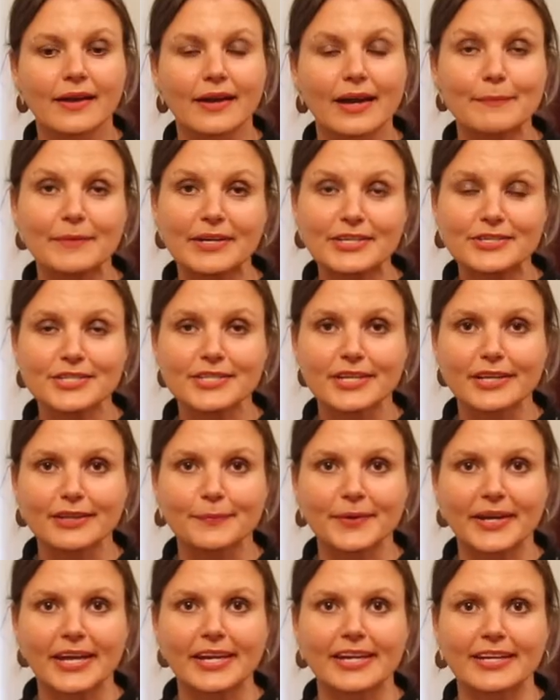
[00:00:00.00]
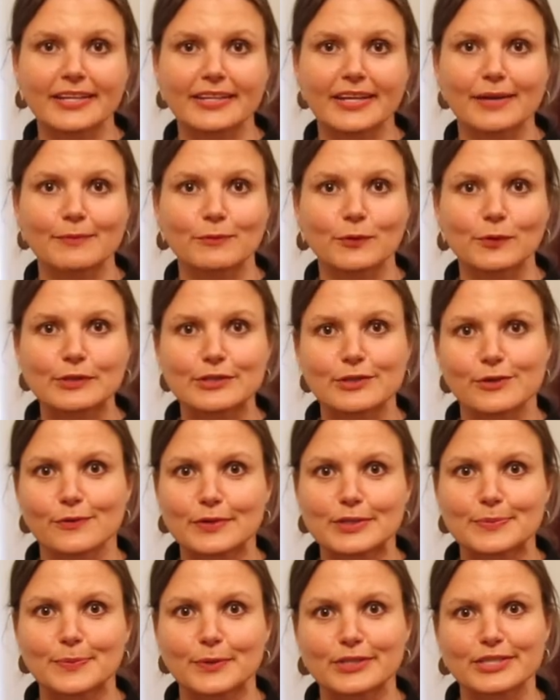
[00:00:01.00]
I mentioned at the beginning that I'm also
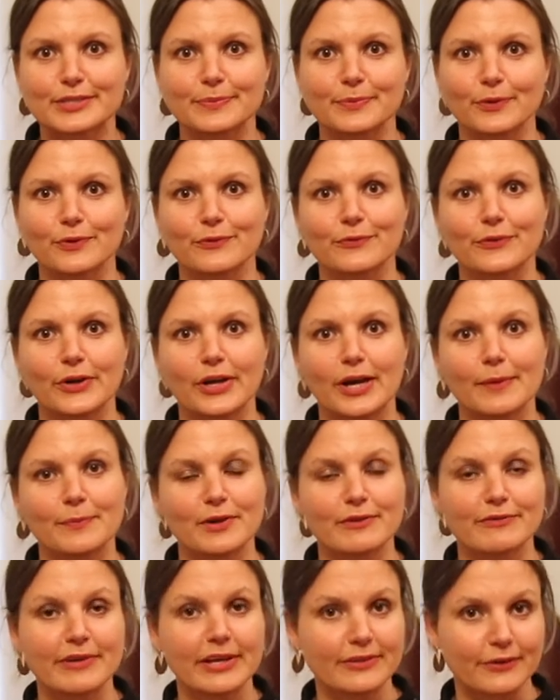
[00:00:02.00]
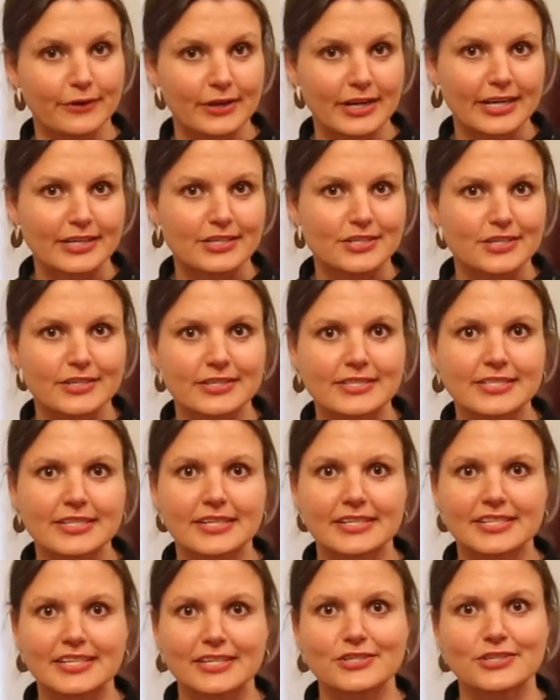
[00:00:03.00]
responsible for a couple of other collections
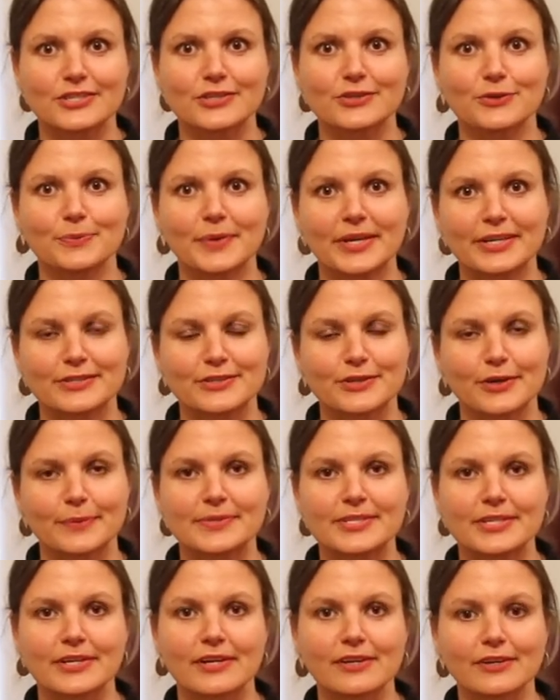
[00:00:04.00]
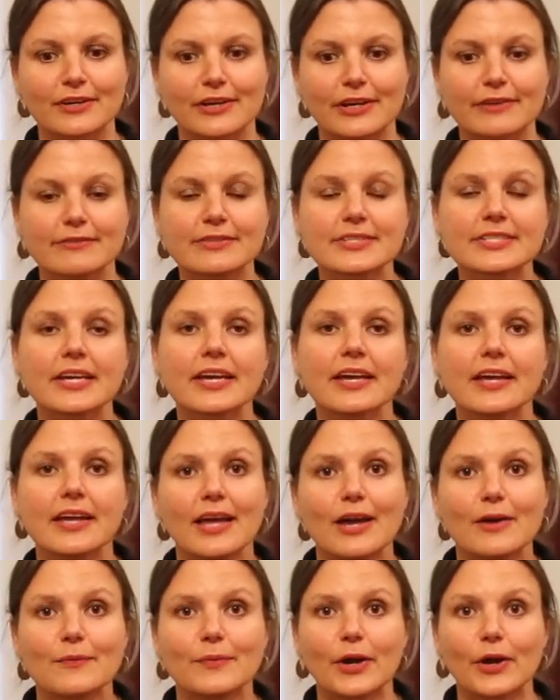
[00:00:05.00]
in addition to manuscripts and archives.
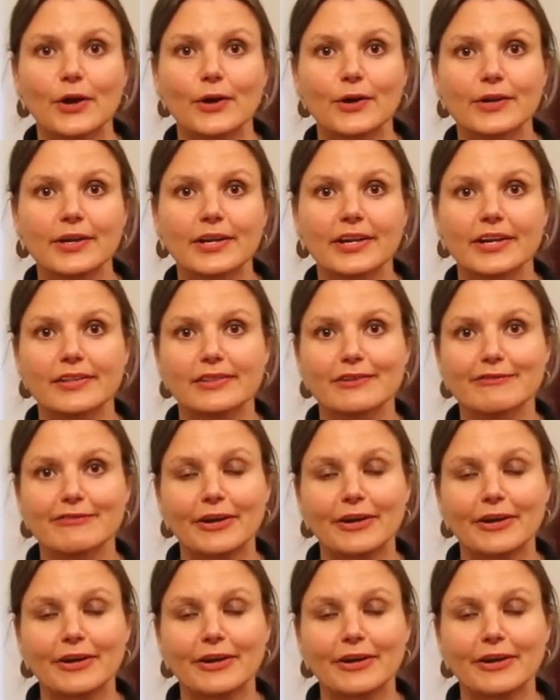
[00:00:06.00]
We're only in the